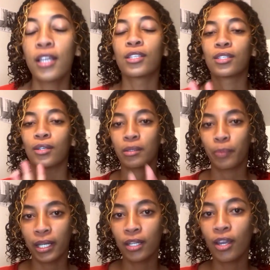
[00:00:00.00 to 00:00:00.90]
So
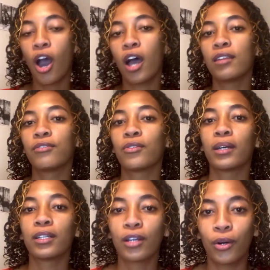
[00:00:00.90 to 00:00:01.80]
depending on if you
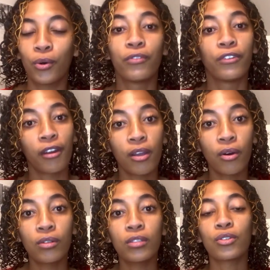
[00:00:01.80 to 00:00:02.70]
want to go very
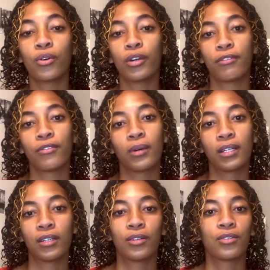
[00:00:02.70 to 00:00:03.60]
cold or if you
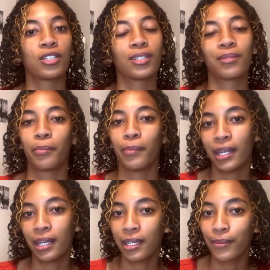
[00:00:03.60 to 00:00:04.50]
want to go just
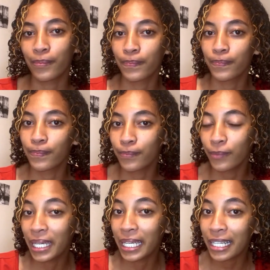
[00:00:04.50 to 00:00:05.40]
medium
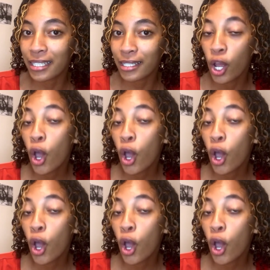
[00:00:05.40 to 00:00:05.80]
heat